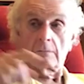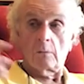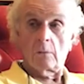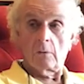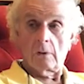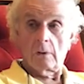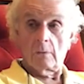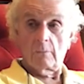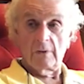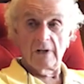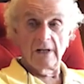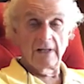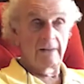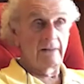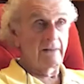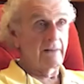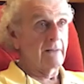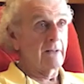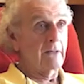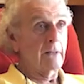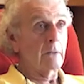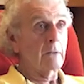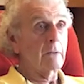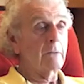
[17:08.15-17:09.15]
all the way to
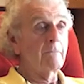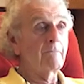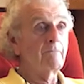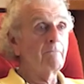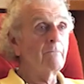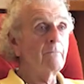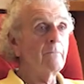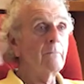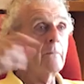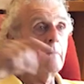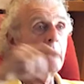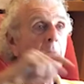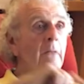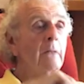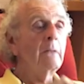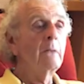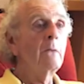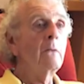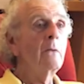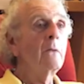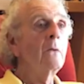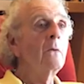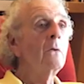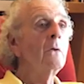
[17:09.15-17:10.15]
there.
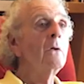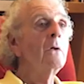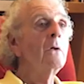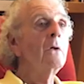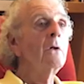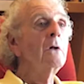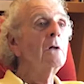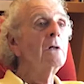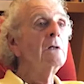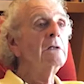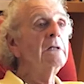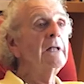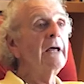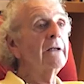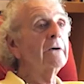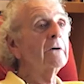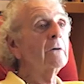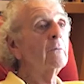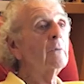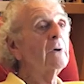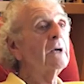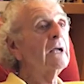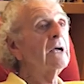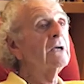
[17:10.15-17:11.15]
Later,
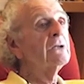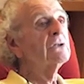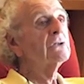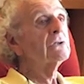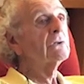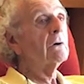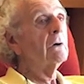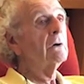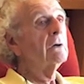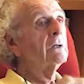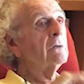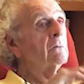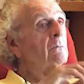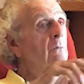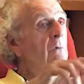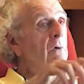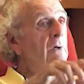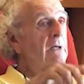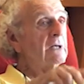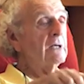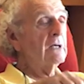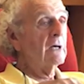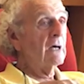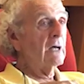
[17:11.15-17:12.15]
when I started
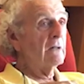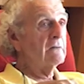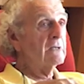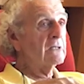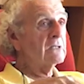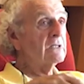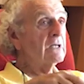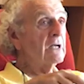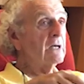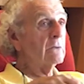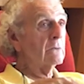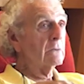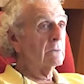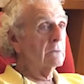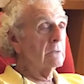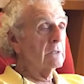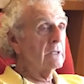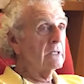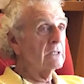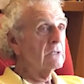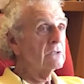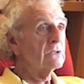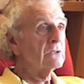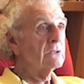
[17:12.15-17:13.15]
working on this in
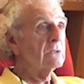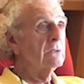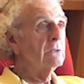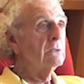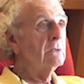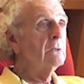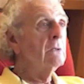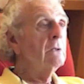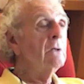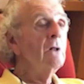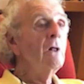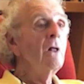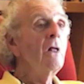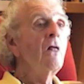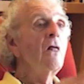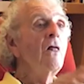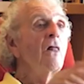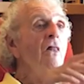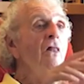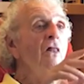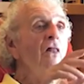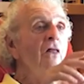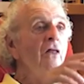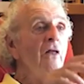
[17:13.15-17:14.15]
earnest,
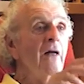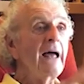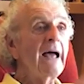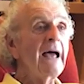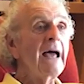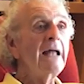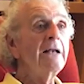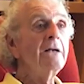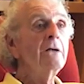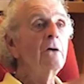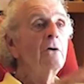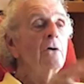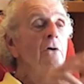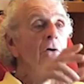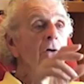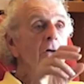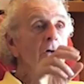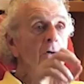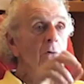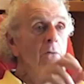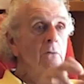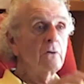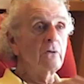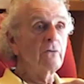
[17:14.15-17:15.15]
that
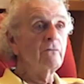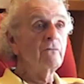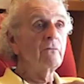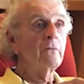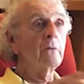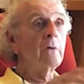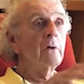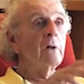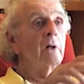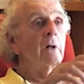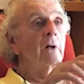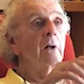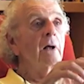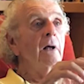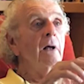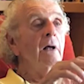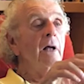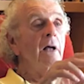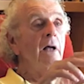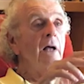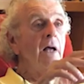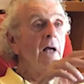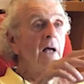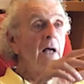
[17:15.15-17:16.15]
youthful
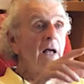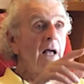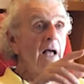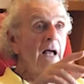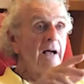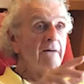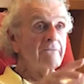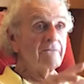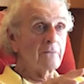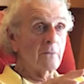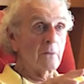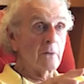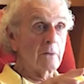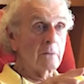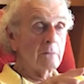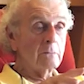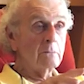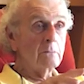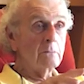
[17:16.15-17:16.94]
effort,